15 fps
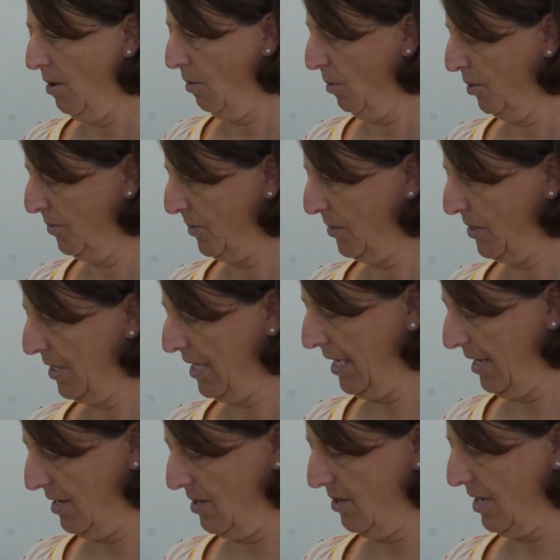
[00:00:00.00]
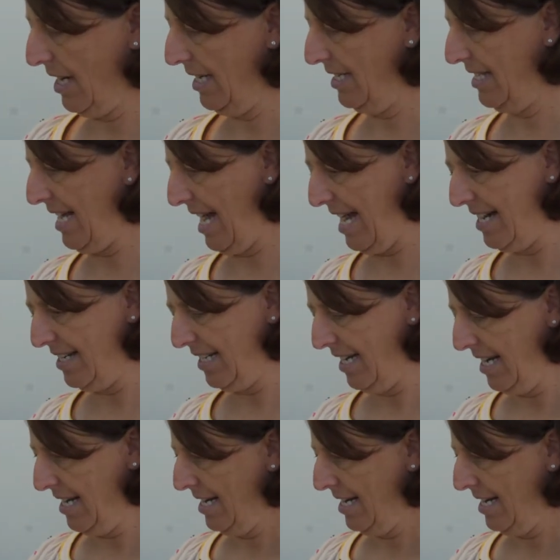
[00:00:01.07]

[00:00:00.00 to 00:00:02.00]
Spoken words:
We're supposed to tell you guys that.